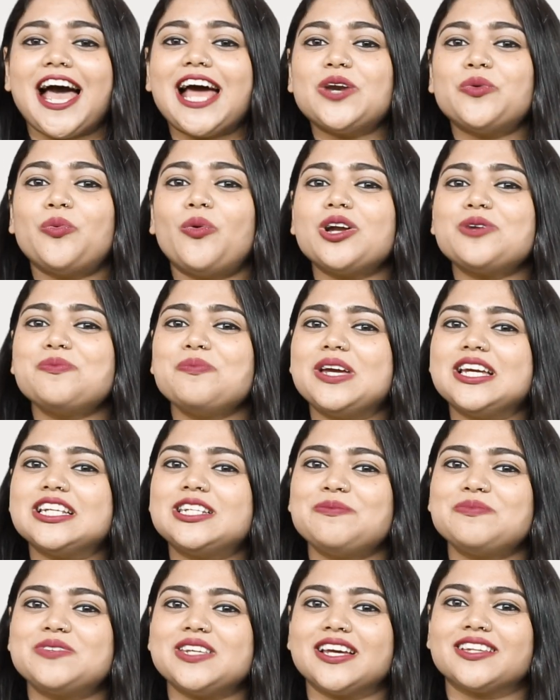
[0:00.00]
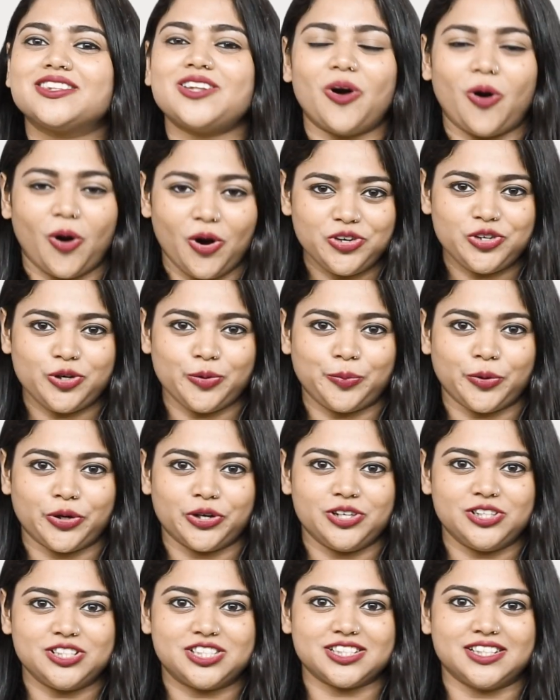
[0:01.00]
and what made him take the
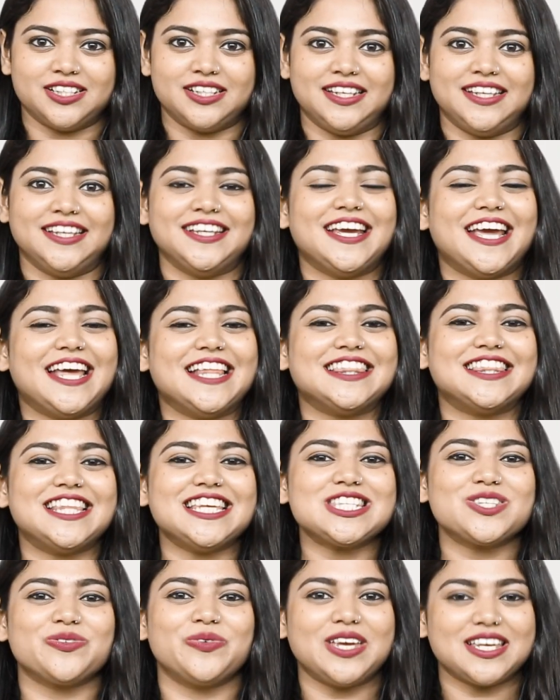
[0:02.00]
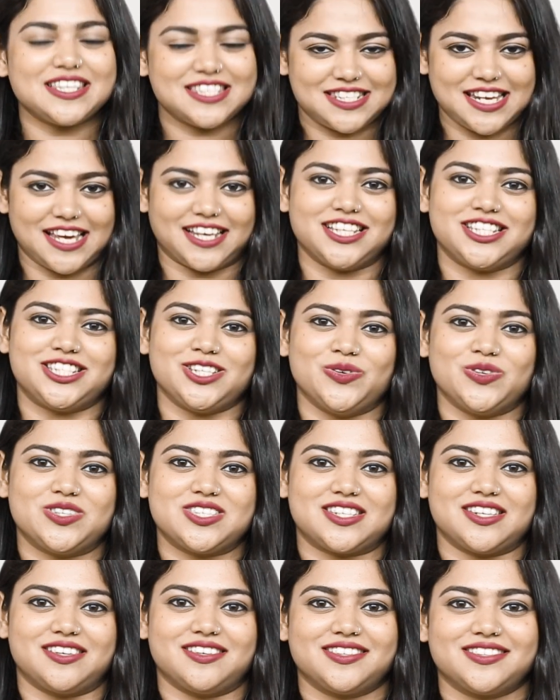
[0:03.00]
entrepreneurial journey in this week's Techie
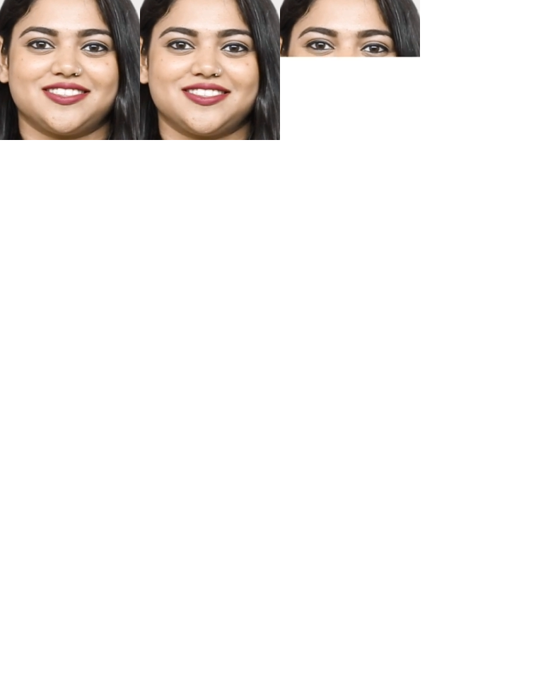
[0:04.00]
Tuesday.